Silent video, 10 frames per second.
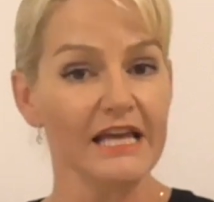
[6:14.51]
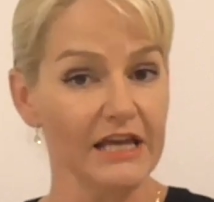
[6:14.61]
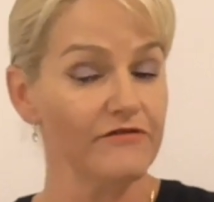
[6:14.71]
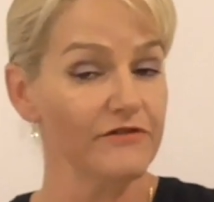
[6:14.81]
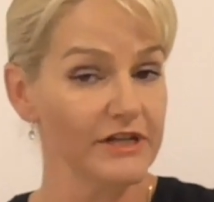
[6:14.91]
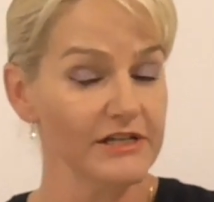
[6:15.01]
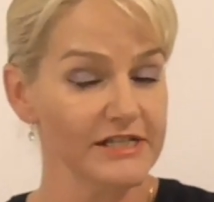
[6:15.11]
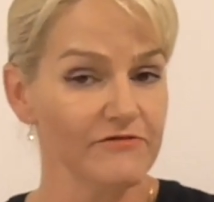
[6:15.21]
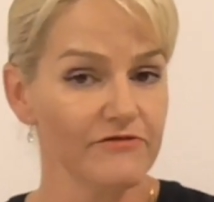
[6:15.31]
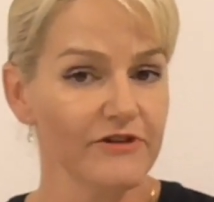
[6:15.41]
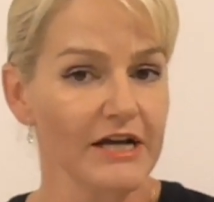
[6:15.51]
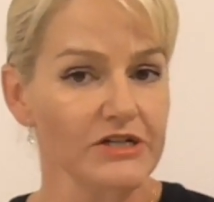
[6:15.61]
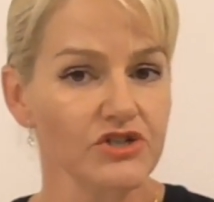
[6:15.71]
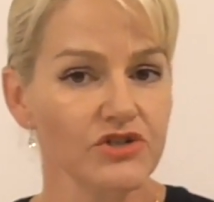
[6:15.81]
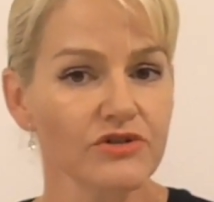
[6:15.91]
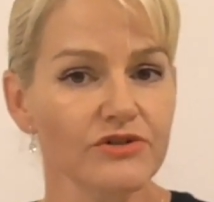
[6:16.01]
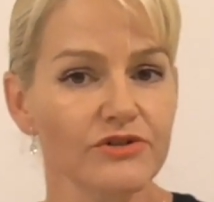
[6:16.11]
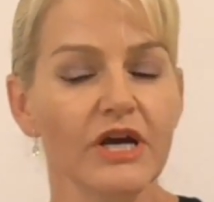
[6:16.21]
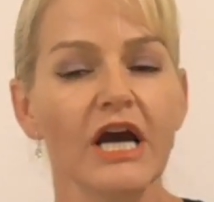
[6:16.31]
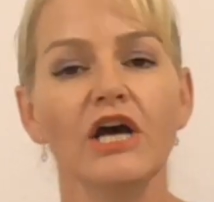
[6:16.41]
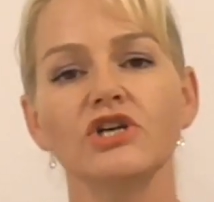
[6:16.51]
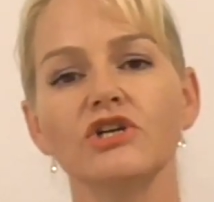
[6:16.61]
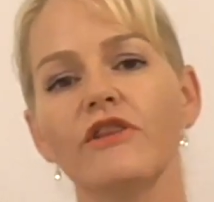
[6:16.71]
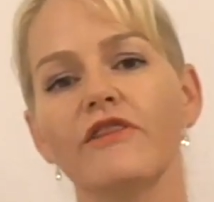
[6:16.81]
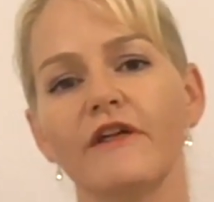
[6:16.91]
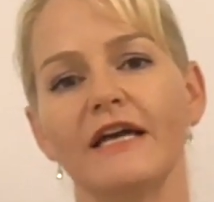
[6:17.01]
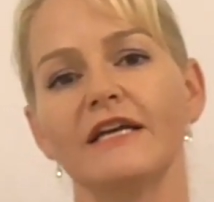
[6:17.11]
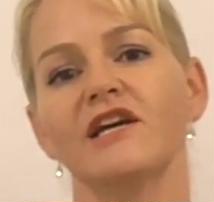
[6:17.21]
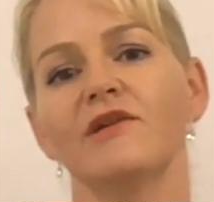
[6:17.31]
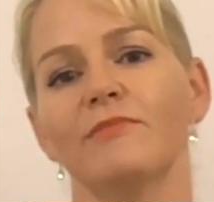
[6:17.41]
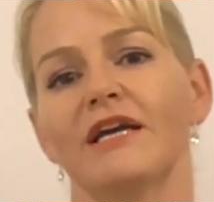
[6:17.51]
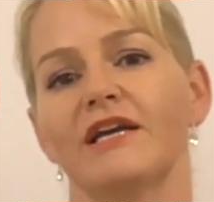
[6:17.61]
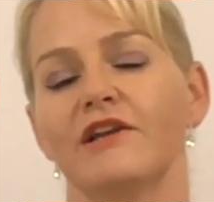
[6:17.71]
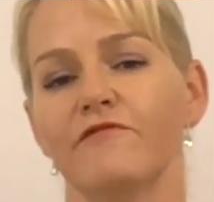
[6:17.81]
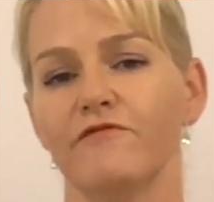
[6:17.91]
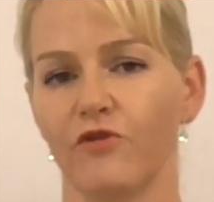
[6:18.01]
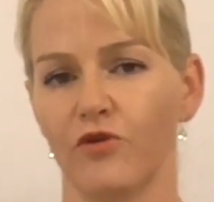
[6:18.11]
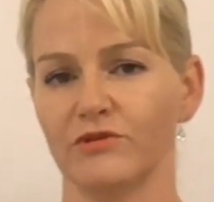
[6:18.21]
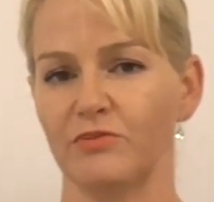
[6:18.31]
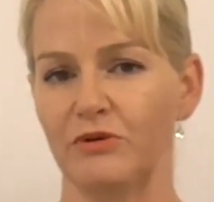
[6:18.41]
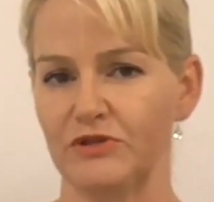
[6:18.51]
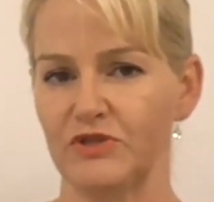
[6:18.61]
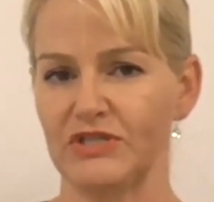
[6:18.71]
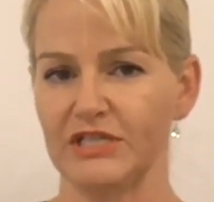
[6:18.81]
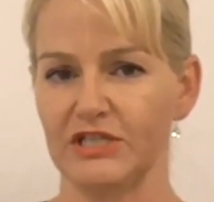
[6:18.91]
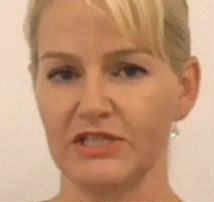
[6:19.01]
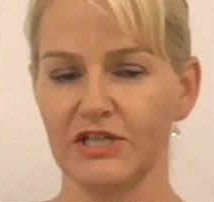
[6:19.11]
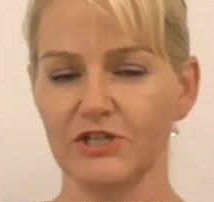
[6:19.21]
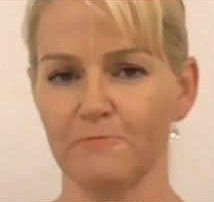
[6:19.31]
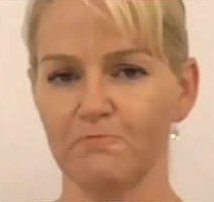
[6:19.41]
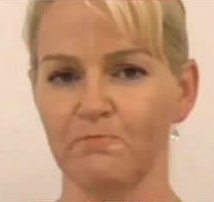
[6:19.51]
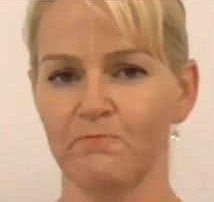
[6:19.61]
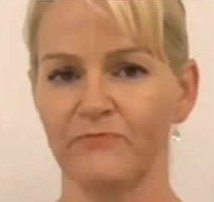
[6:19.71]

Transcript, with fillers: if it is in fact true so that they can make an informed purchasing decision.